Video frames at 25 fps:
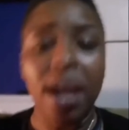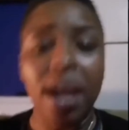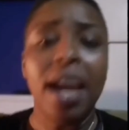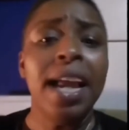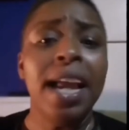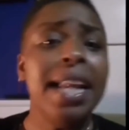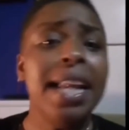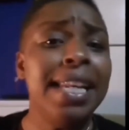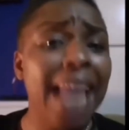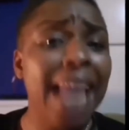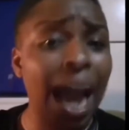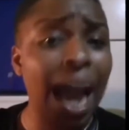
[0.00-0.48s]

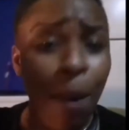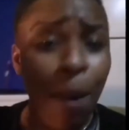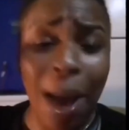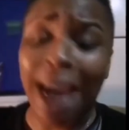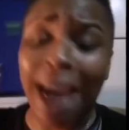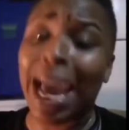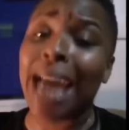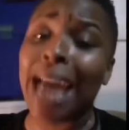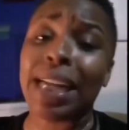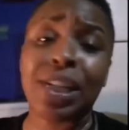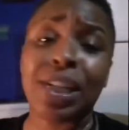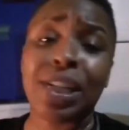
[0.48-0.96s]
Now I
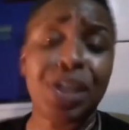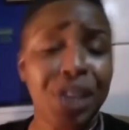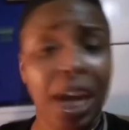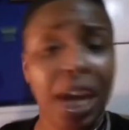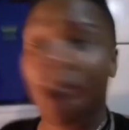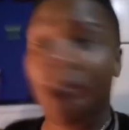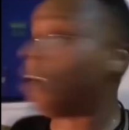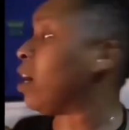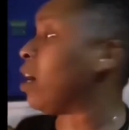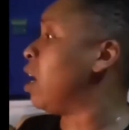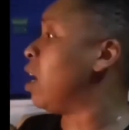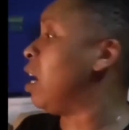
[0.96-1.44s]
got to share
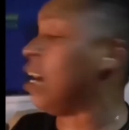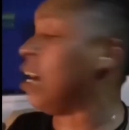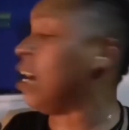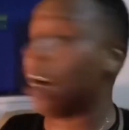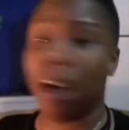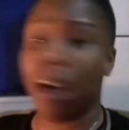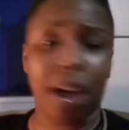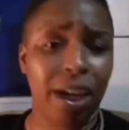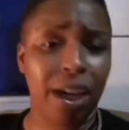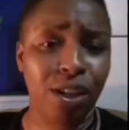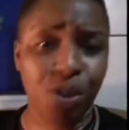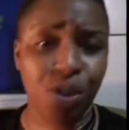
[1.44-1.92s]

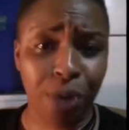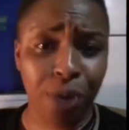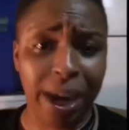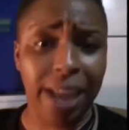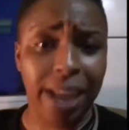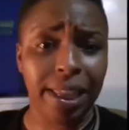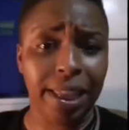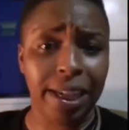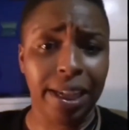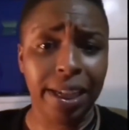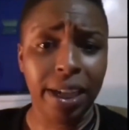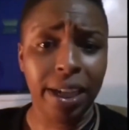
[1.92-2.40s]
a
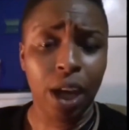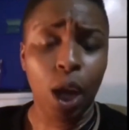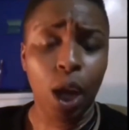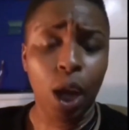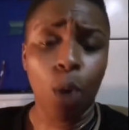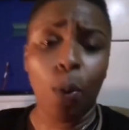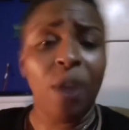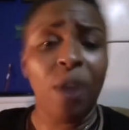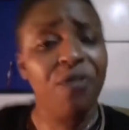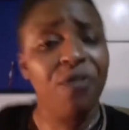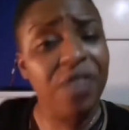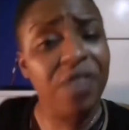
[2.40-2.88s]
trailer
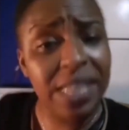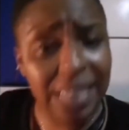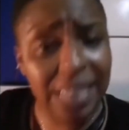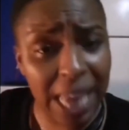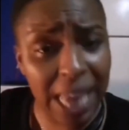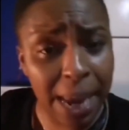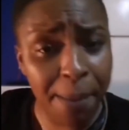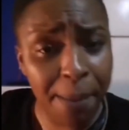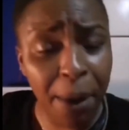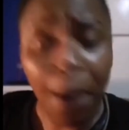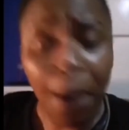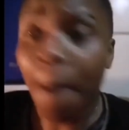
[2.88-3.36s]
with
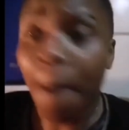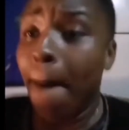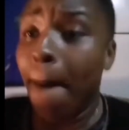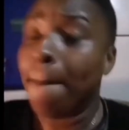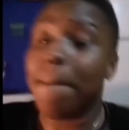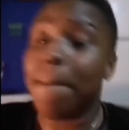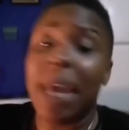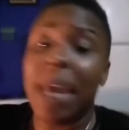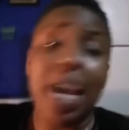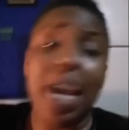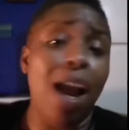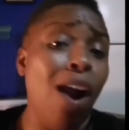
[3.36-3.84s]
Fatima,
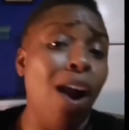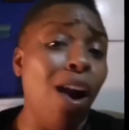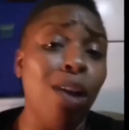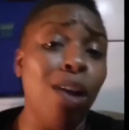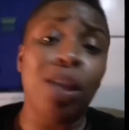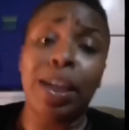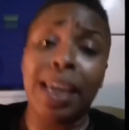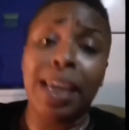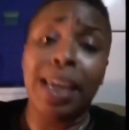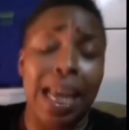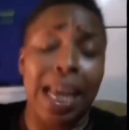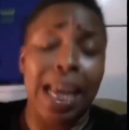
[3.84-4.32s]
me and her
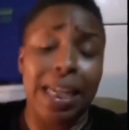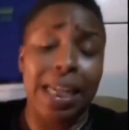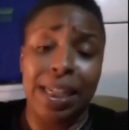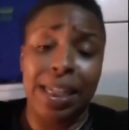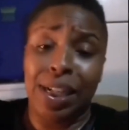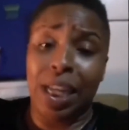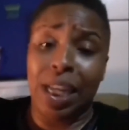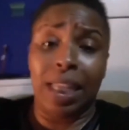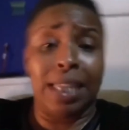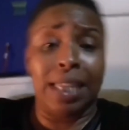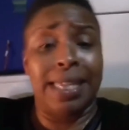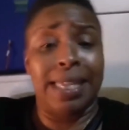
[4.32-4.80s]
looking at each
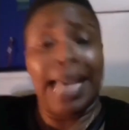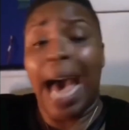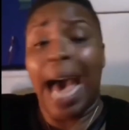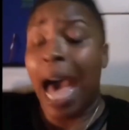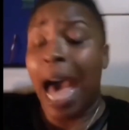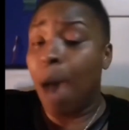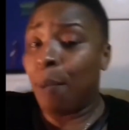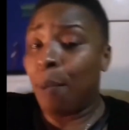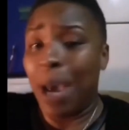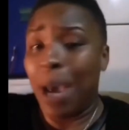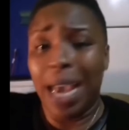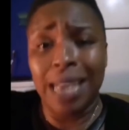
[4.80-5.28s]
other
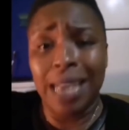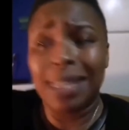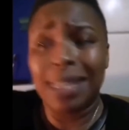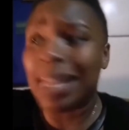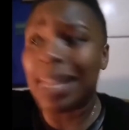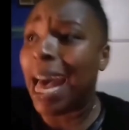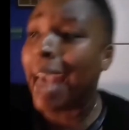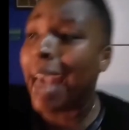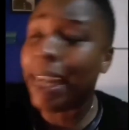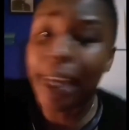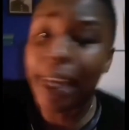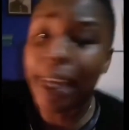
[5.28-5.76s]
sideways
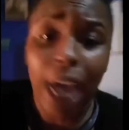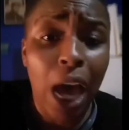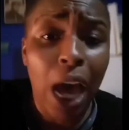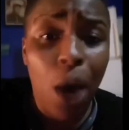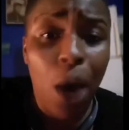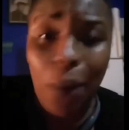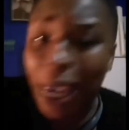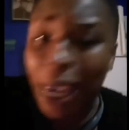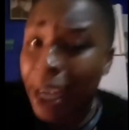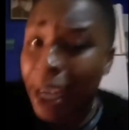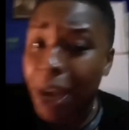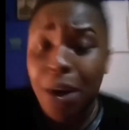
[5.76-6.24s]
like, yo,
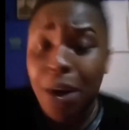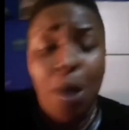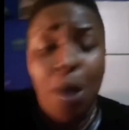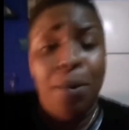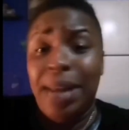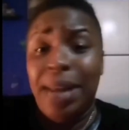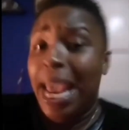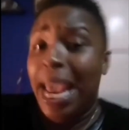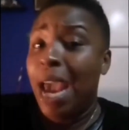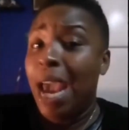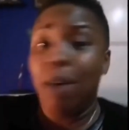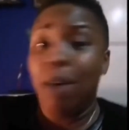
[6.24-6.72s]
it can go
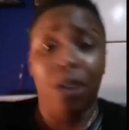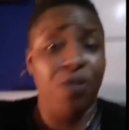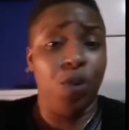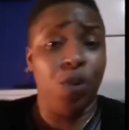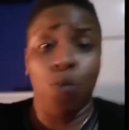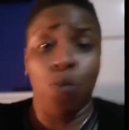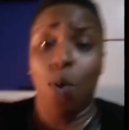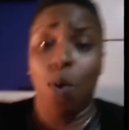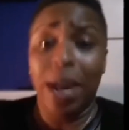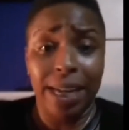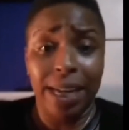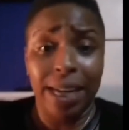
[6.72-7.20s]
down if you
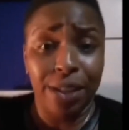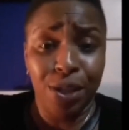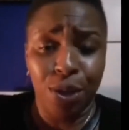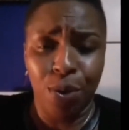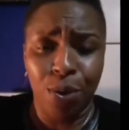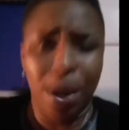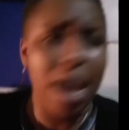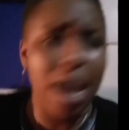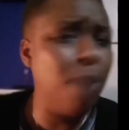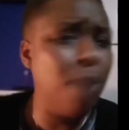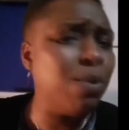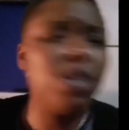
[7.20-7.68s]
wanted to.
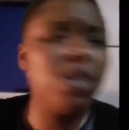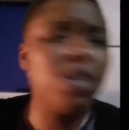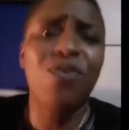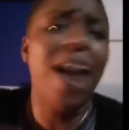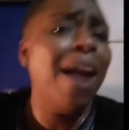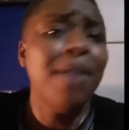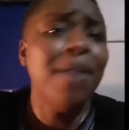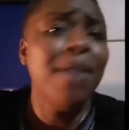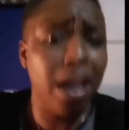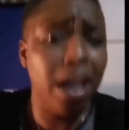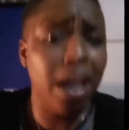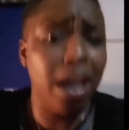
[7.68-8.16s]
It was
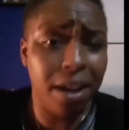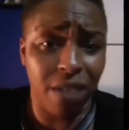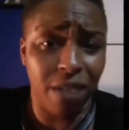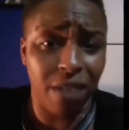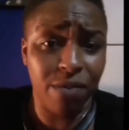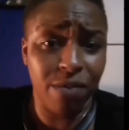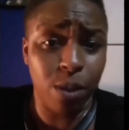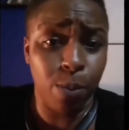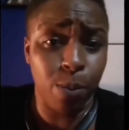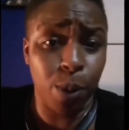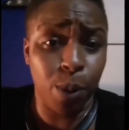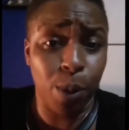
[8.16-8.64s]
very
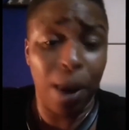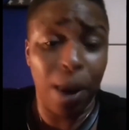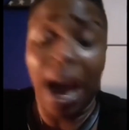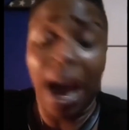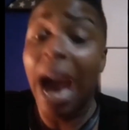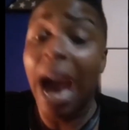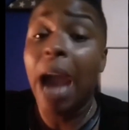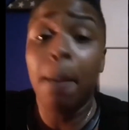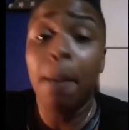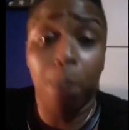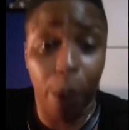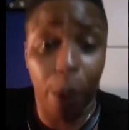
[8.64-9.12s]
uncomfortable.
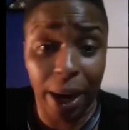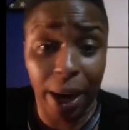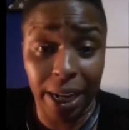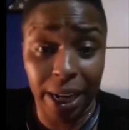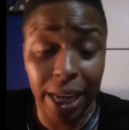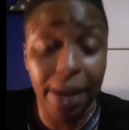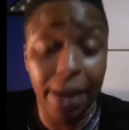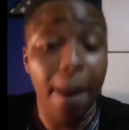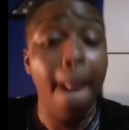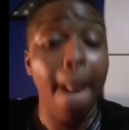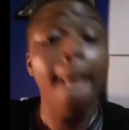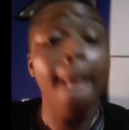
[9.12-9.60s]
I'm pregnant,
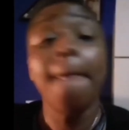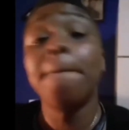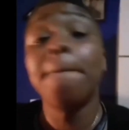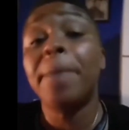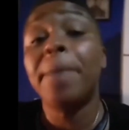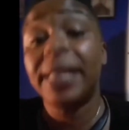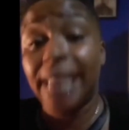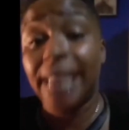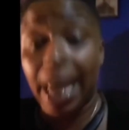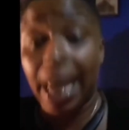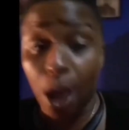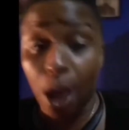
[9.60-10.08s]
but
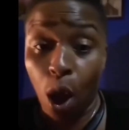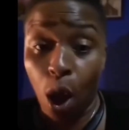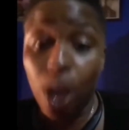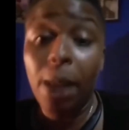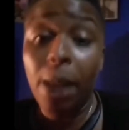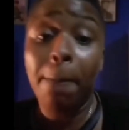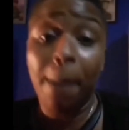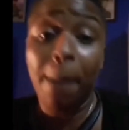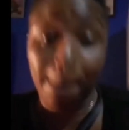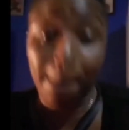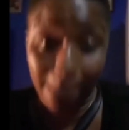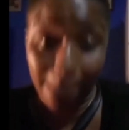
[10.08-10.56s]
they all up
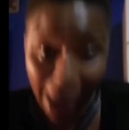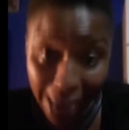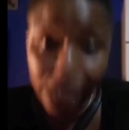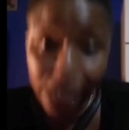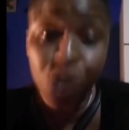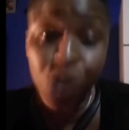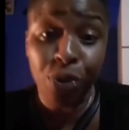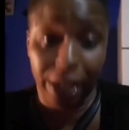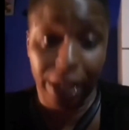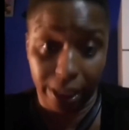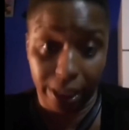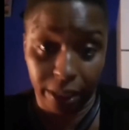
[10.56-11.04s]
in my
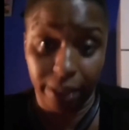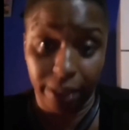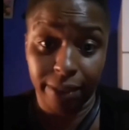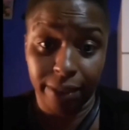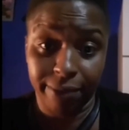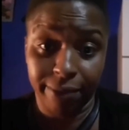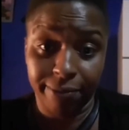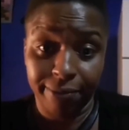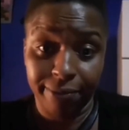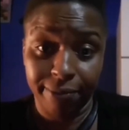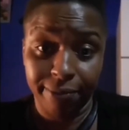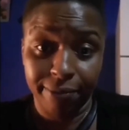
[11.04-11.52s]
trailer.
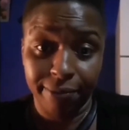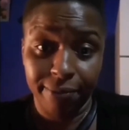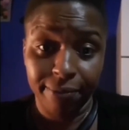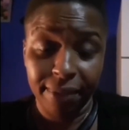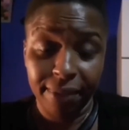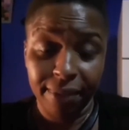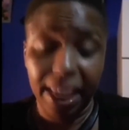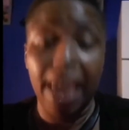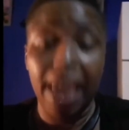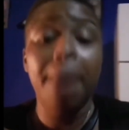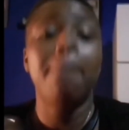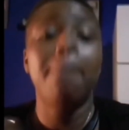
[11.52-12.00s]

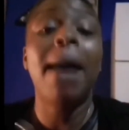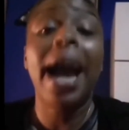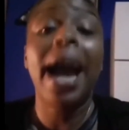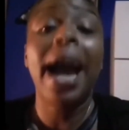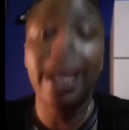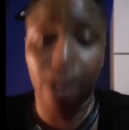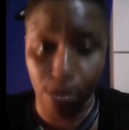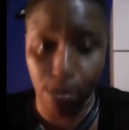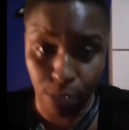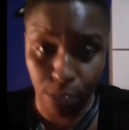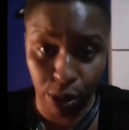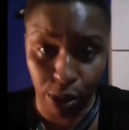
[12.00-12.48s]
In my
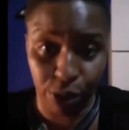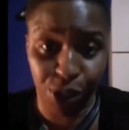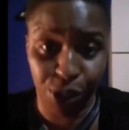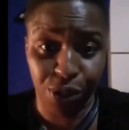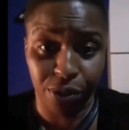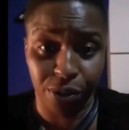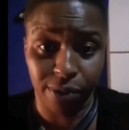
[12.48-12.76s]
commercial.